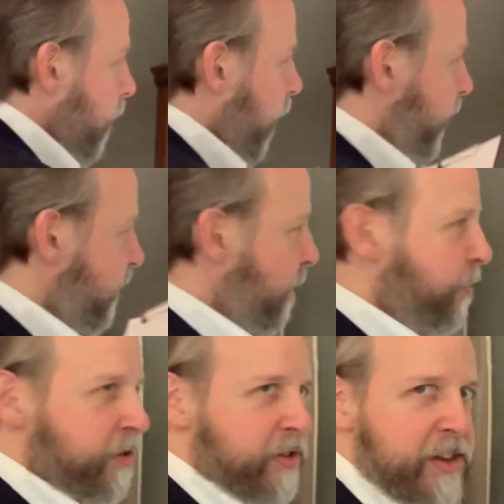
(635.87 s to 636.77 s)
I
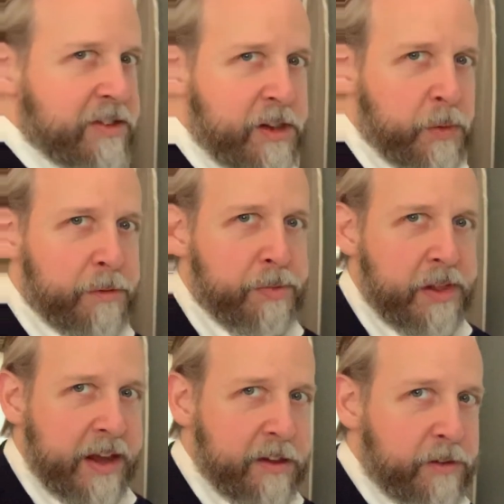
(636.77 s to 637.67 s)
sampled 61
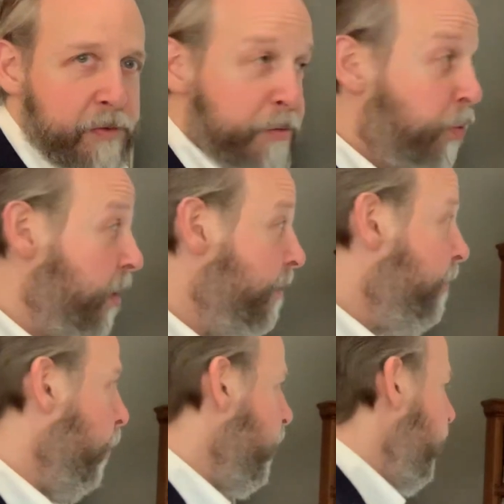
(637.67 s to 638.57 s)
plants from
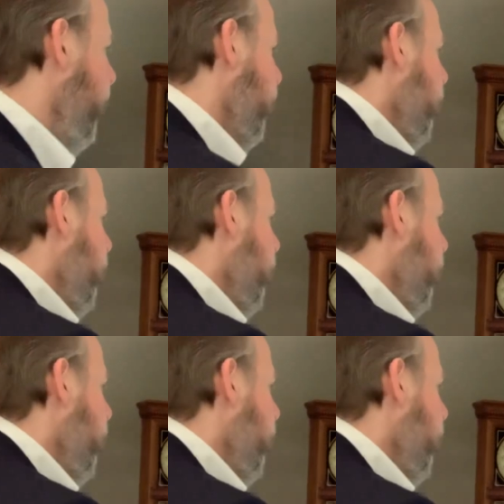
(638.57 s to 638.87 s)
2014.